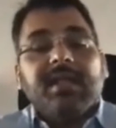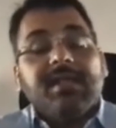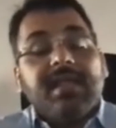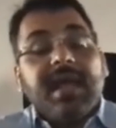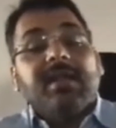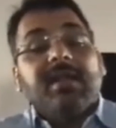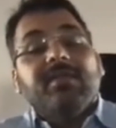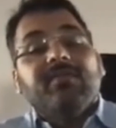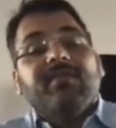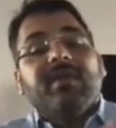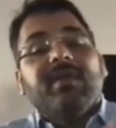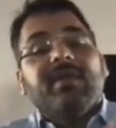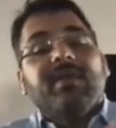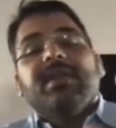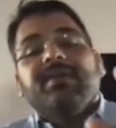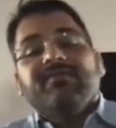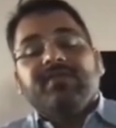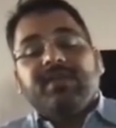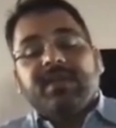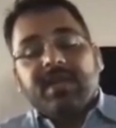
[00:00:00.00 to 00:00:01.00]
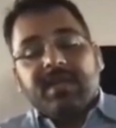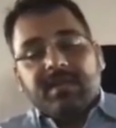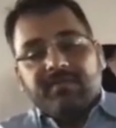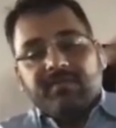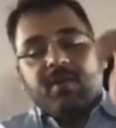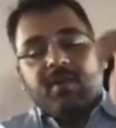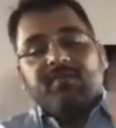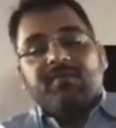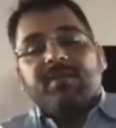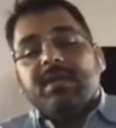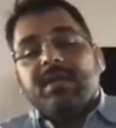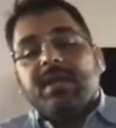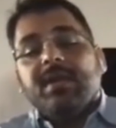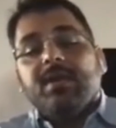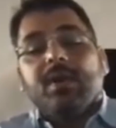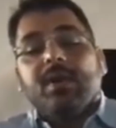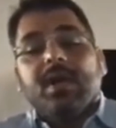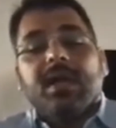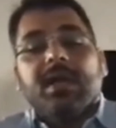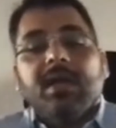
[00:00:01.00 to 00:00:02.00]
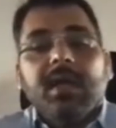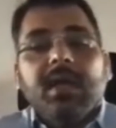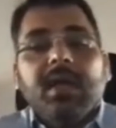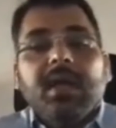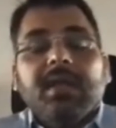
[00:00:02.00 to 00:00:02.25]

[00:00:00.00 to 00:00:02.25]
And that is when they have changed what we see today.